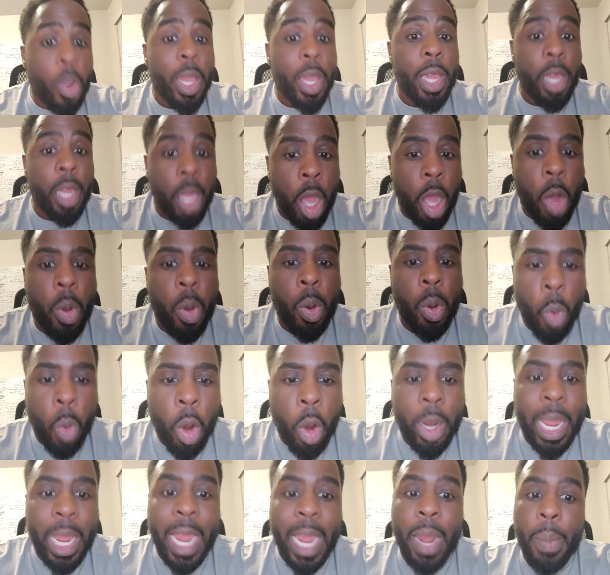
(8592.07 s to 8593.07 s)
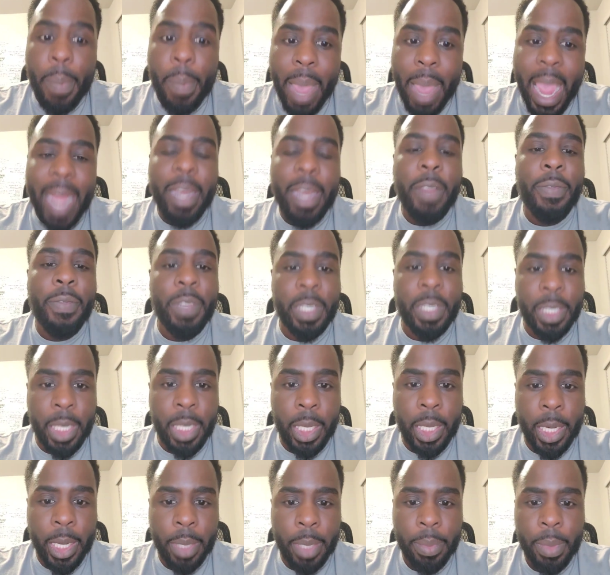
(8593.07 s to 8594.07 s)
can go and work in a magnet
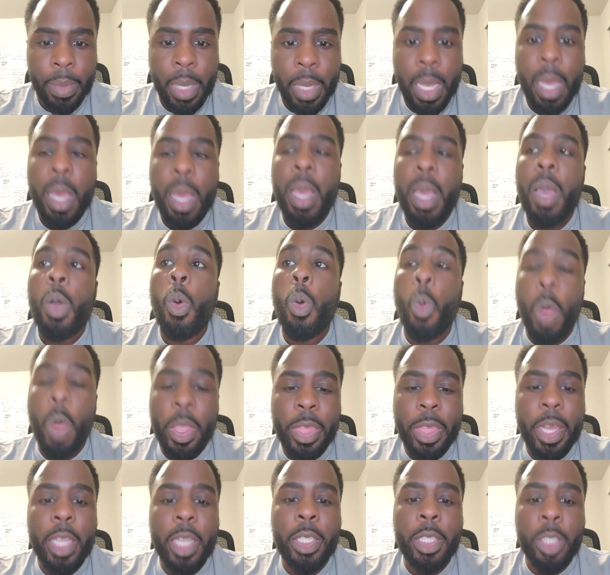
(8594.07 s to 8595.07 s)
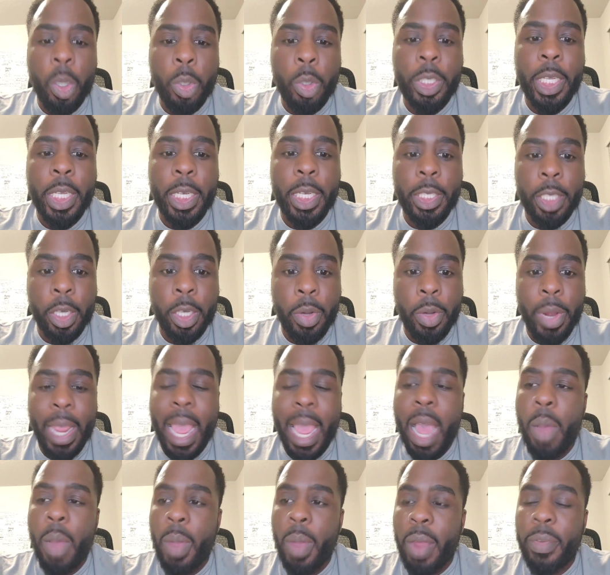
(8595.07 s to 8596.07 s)
facility with an associate's degree.
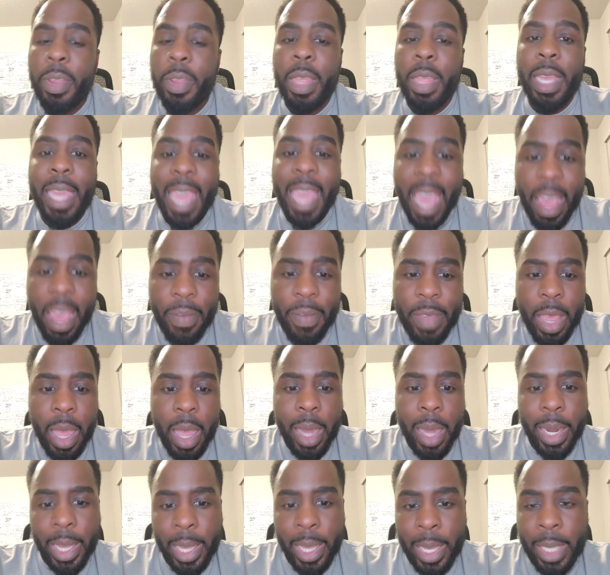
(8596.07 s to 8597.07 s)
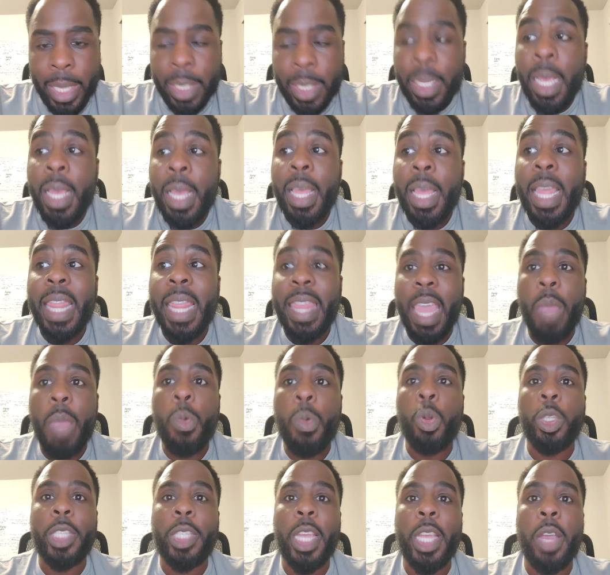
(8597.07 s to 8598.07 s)
However, the caveat is they
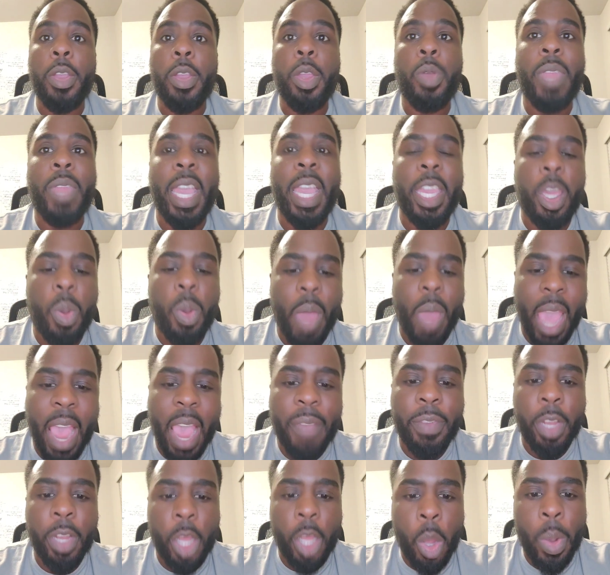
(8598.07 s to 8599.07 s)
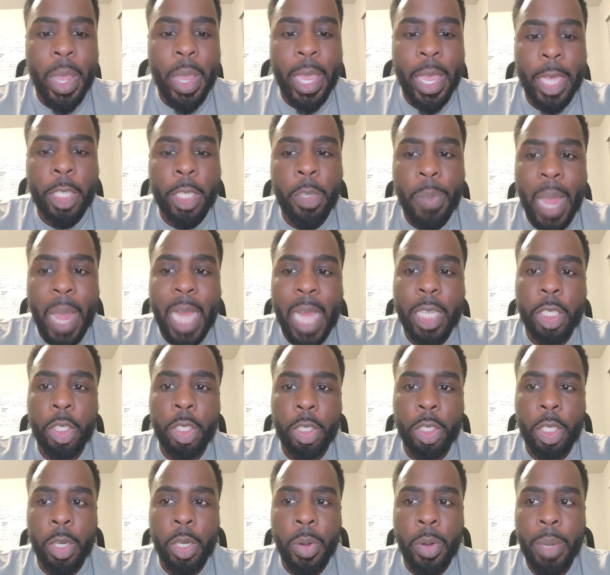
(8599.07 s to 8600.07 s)
will tell you that you have to go and get your
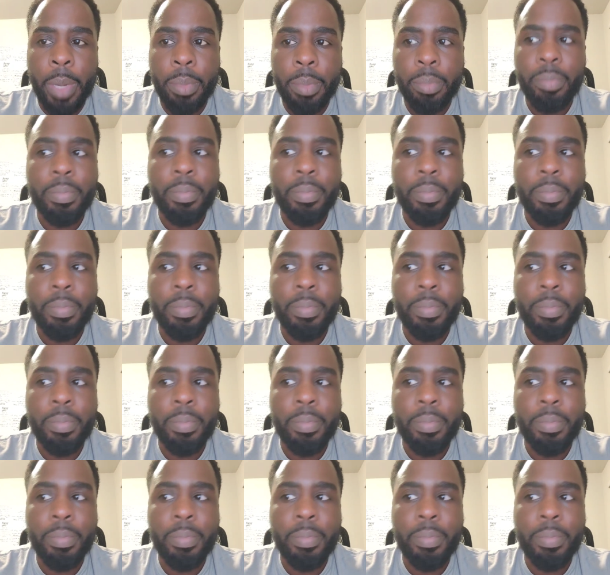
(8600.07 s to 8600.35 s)
bachelor's degree.